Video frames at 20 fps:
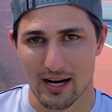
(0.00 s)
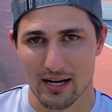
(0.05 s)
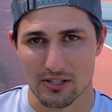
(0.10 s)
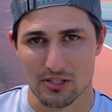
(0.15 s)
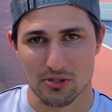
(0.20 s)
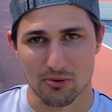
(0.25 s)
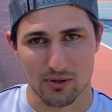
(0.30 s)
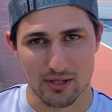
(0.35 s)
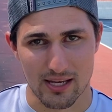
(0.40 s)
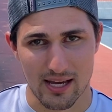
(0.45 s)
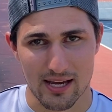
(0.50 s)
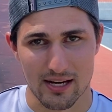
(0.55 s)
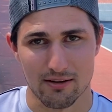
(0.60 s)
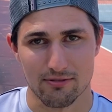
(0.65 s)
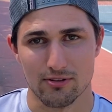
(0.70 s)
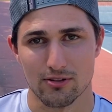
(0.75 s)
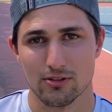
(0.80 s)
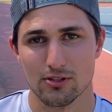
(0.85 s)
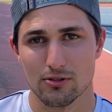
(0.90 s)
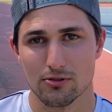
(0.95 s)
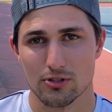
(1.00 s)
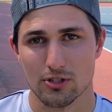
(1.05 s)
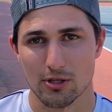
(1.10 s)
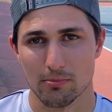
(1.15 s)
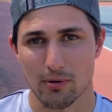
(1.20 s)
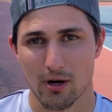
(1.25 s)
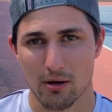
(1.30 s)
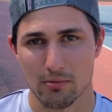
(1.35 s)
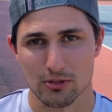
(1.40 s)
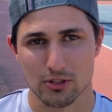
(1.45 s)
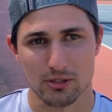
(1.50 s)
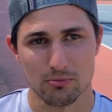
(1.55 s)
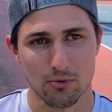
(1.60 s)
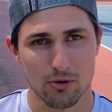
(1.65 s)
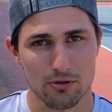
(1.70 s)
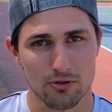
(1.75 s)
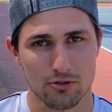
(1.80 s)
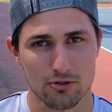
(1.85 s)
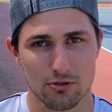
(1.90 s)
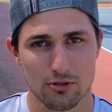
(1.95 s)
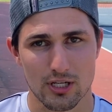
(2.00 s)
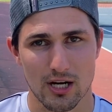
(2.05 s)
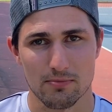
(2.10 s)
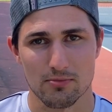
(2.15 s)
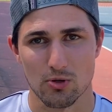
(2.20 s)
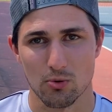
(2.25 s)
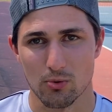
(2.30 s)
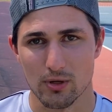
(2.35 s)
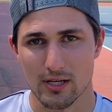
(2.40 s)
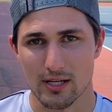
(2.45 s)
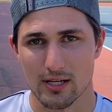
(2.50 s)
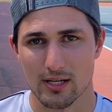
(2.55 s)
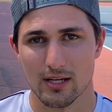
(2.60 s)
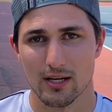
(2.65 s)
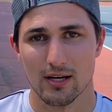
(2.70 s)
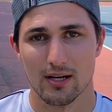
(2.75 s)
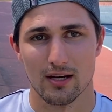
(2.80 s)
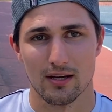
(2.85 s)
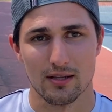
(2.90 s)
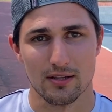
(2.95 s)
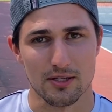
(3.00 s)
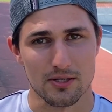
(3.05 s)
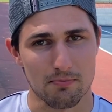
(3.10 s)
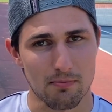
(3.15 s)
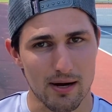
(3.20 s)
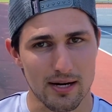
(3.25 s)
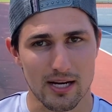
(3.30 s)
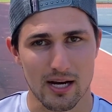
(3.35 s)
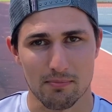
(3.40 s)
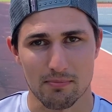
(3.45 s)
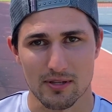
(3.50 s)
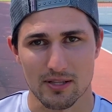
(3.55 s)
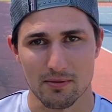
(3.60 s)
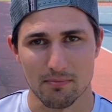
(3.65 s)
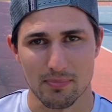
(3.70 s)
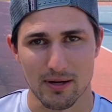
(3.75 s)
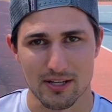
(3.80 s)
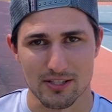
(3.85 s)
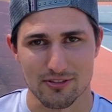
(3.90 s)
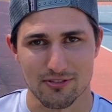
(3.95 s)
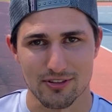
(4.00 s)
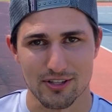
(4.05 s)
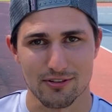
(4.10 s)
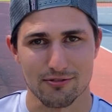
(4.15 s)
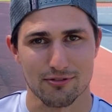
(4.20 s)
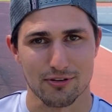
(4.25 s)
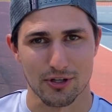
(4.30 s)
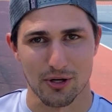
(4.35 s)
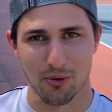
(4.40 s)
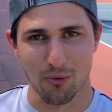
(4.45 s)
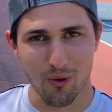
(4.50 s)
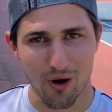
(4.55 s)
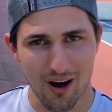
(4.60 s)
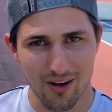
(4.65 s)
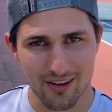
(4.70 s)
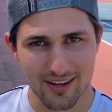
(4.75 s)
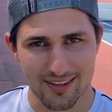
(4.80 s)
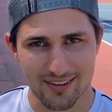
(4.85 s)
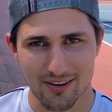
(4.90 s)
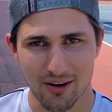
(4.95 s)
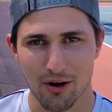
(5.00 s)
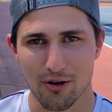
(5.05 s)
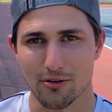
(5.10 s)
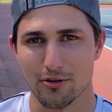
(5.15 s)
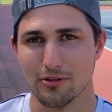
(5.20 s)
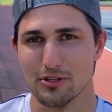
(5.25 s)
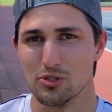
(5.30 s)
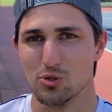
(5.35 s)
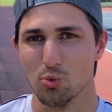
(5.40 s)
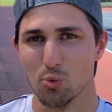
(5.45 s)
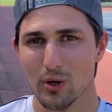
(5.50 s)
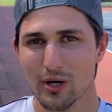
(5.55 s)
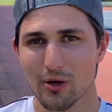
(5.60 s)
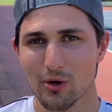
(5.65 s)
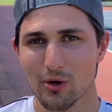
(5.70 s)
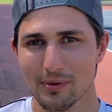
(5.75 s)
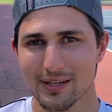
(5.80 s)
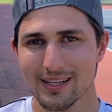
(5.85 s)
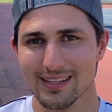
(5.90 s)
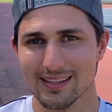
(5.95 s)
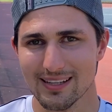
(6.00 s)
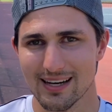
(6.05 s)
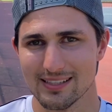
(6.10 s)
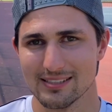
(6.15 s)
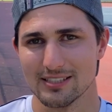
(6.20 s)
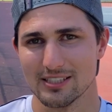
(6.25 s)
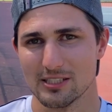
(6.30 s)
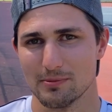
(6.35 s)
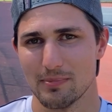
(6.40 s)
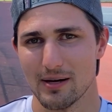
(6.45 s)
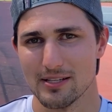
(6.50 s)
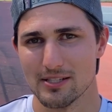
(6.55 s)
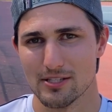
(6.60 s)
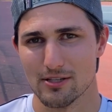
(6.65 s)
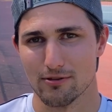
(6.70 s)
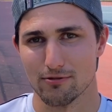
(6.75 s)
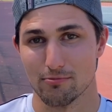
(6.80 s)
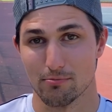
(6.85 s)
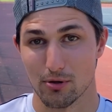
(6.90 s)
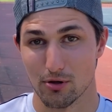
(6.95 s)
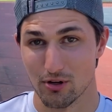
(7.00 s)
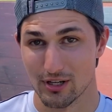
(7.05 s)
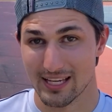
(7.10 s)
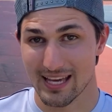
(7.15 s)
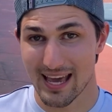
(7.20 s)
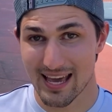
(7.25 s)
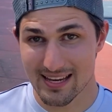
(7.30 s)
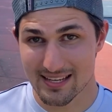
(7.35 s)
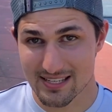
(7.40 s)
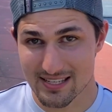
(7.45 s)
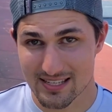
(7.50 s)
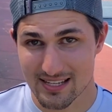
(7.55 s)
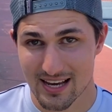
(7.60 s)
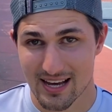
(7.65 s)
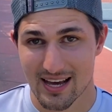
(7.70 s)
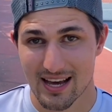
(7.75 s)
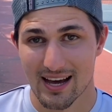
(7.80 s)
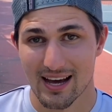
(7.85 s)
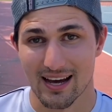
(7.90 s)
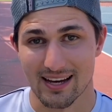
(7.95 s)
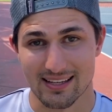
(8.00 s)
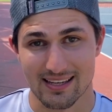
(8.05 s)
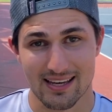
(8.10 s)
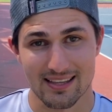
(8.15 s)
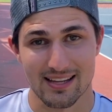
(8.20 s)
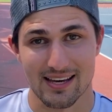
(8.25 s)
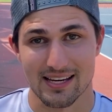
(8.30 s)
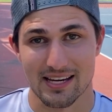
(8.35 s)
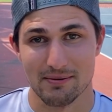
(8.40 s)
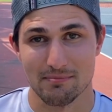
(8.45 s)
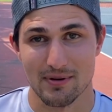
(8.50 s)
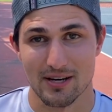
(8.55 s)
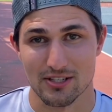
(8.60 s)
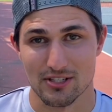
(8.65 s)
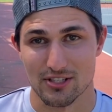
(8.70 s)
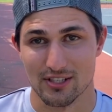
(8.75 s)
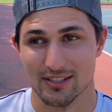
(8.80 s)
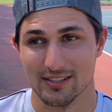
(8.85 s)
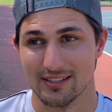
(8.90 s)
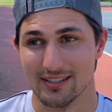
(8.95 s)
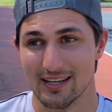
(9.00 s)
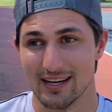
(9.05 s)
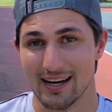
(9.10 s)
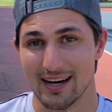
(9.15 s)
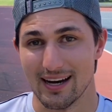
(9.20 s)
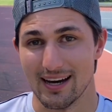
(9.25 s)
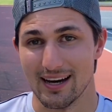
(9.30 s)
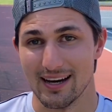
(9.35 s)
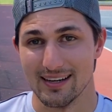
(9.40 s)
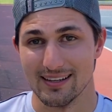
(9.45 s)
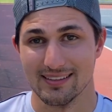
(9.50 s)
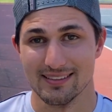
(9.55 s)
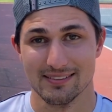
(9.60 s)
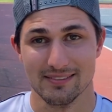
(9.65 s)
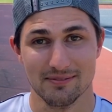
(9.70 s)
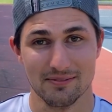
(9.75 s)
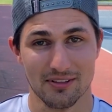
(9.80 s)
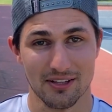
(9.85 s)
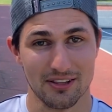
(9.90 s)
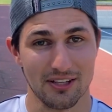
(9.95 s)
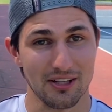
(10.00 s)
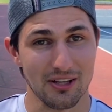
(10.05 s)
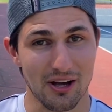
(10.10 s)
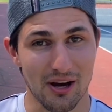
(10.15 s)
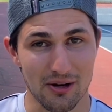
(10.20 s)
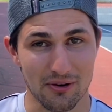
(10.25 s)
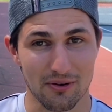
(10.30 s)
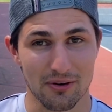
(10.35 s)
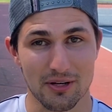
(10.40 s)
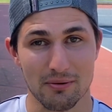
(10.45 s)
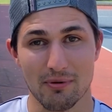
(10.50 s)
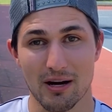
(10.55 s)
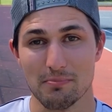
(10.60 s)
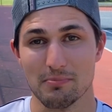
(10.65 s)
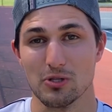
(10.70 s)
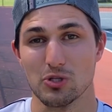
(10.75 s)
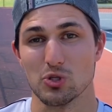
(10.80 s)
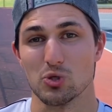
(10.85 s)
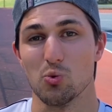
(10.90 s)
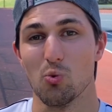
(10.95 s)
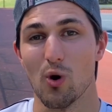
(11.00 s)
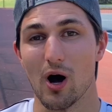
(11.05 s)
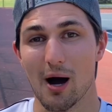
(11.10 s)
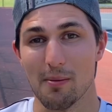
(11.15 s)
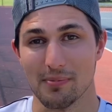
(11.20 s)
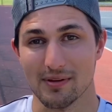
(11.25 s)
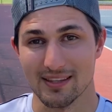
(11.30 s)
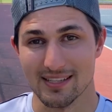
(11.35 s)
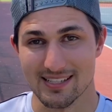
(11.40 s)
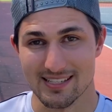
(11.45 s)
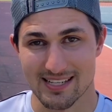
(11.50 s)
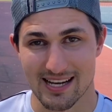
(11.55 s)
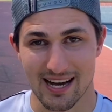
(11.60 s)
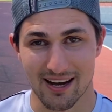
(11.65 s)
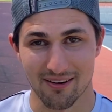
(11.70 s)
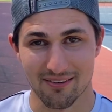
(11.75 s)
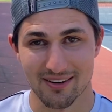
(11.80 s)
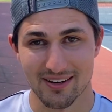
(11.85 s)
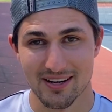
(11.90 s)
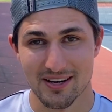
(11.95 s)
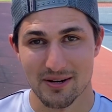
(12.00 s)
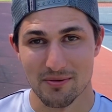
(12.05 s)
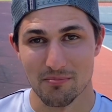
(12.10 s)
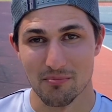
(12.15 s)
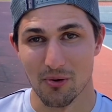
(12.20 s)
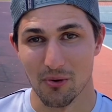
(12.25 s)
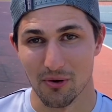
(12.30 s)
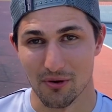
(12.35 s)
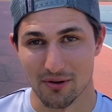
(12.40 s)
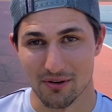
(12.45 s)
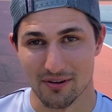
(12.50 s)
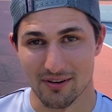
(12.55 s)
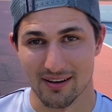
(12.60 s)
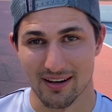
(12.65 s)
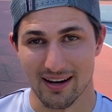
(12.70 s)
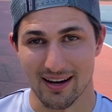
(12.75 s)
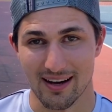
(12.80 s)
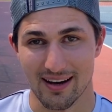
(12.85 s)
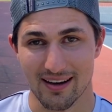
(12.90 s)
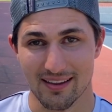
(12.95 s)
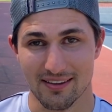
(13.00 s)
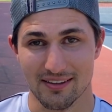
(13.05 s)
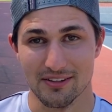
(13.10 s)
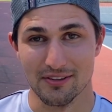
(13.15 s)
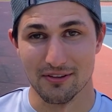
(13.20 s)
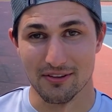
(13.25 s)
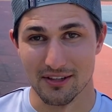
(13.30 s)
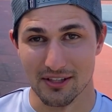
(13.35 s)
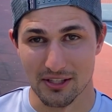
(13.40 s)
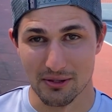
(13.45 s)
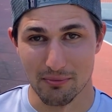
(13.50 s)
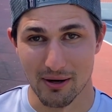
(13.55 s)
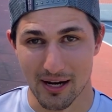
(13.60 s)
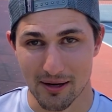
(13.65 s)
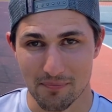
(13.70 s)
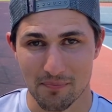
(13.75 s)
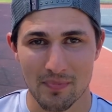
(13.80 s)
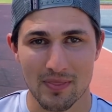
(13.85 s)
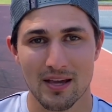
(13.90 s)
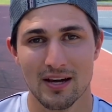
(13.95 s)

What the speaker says: So again, if you're using your ball machine more than 2 times a week, this might not be the best fit for your wallet, although these will less expensive per case. Again, like I mentioned, in the long run, you might be swapping these out more than you think you might.